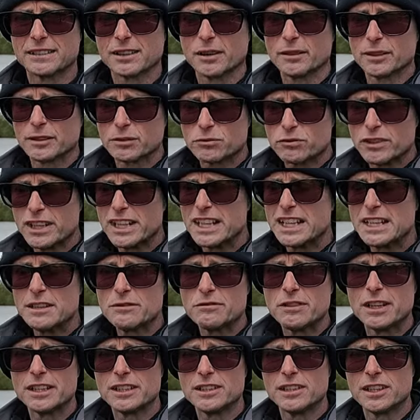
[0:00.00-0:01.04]
So it's really,
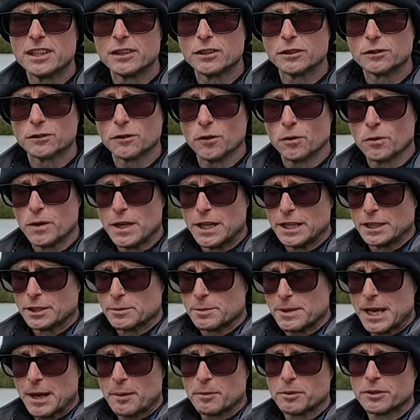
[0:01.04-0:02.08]
really useful to
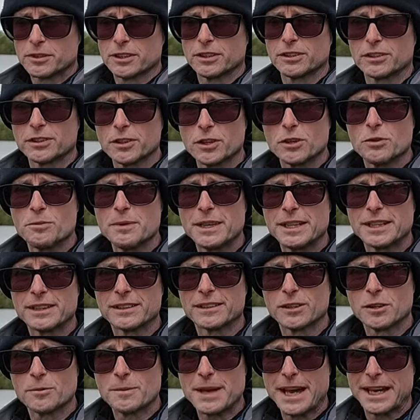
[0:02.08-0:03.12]
be able to zoom in and
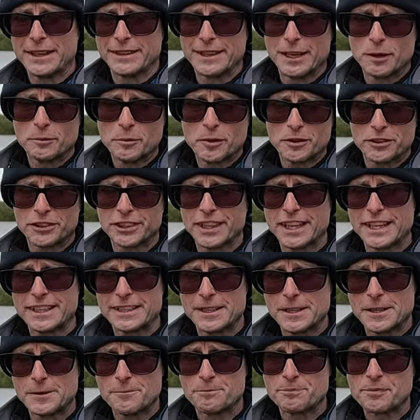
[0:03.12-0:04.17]
zoom out. Now, I'm not
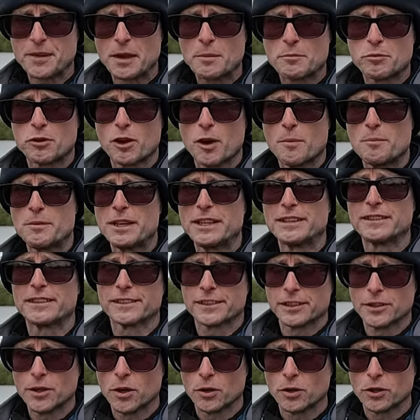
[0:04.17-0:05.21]
saying that prime
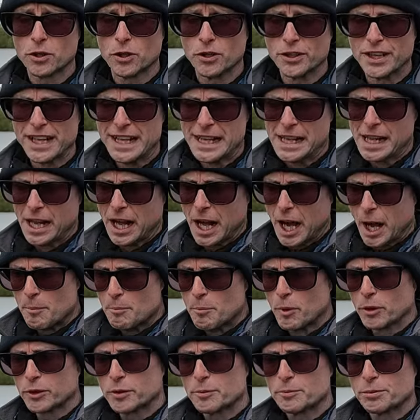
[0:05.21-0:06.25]
lenses are not good.
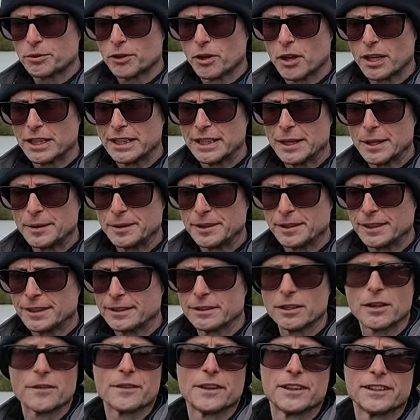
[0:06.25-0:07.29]
And modern prime
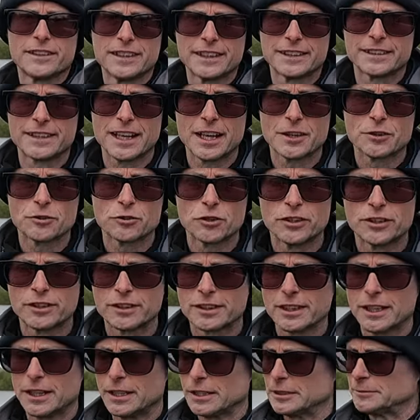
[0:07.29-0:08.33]
lenses, like the
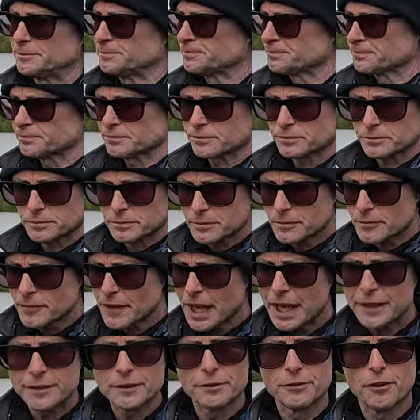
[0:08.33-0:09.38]
600s
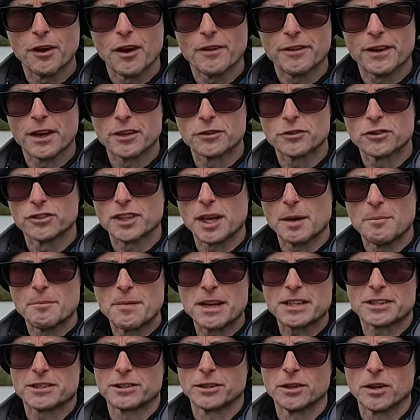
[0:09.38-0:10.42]
and the 500s, are
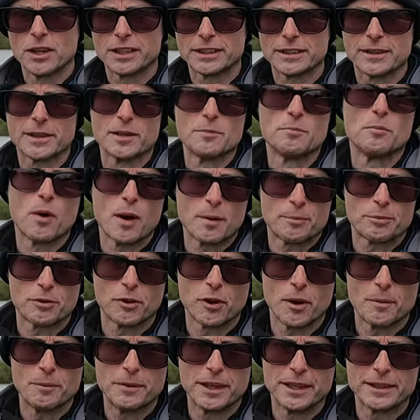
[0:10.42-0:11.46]
much lighter than my
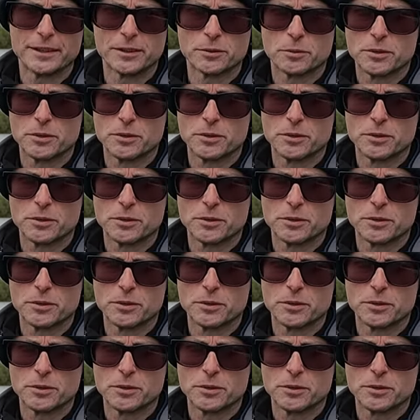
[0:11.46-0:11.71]
prime lens,